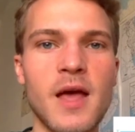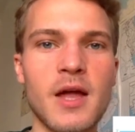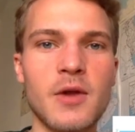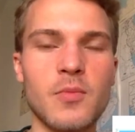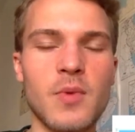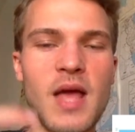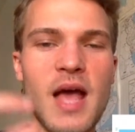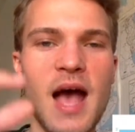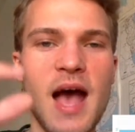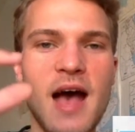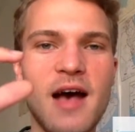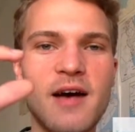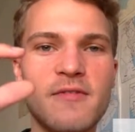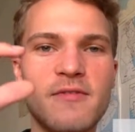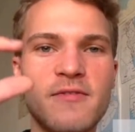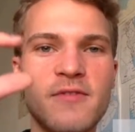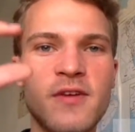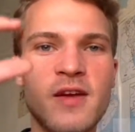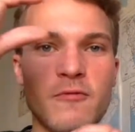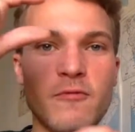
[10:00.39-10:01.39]
And we
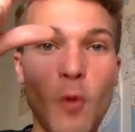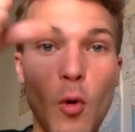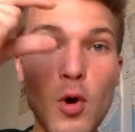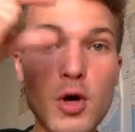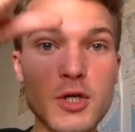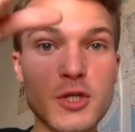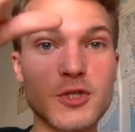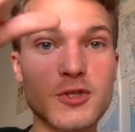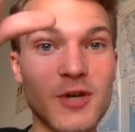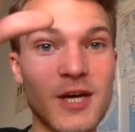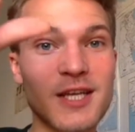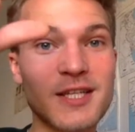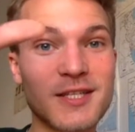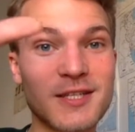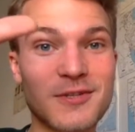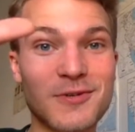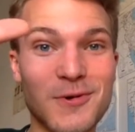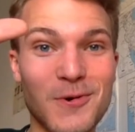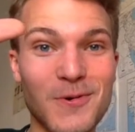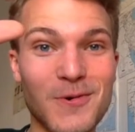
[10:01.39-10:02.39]
have four strands
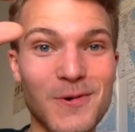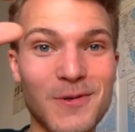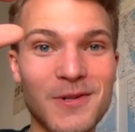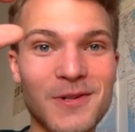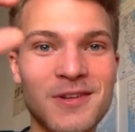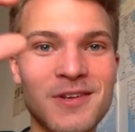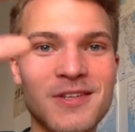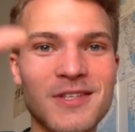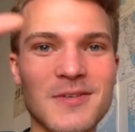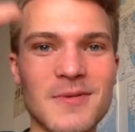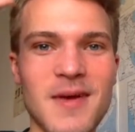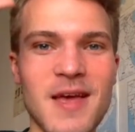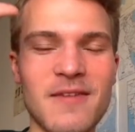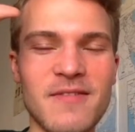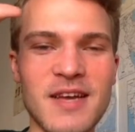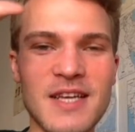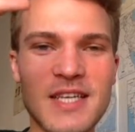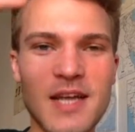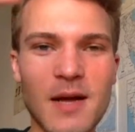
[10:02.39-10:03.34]
in total. So we have a